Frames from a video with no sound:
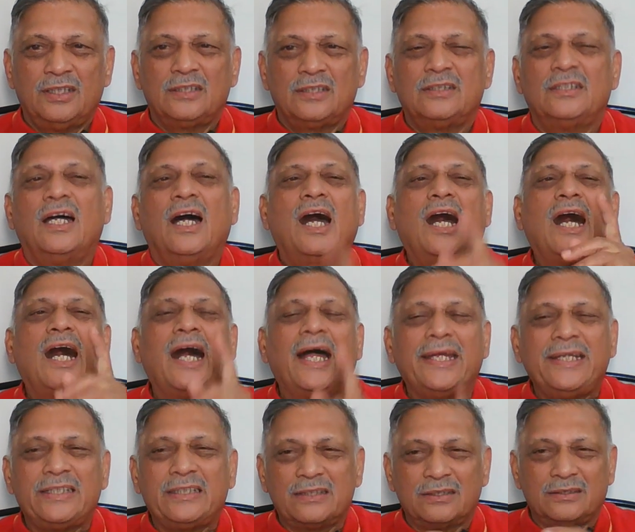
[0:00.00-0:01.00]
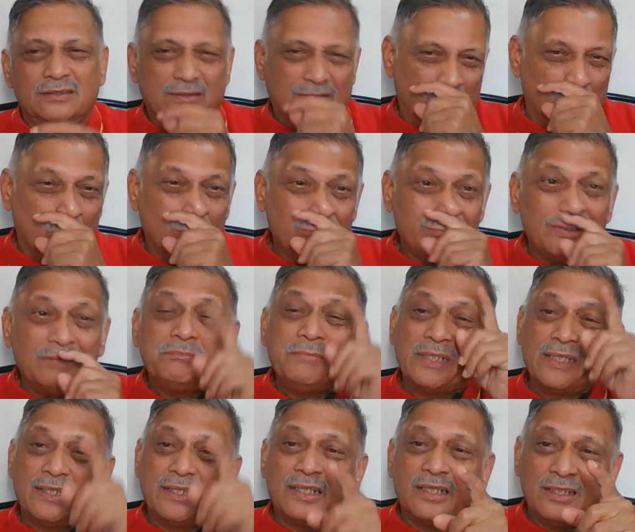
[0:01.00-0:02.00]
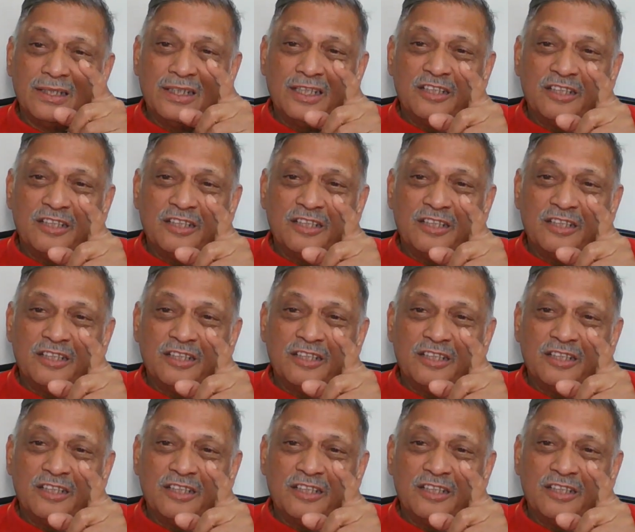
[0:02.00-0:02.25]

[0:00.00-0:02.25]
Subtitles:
the height of the mirror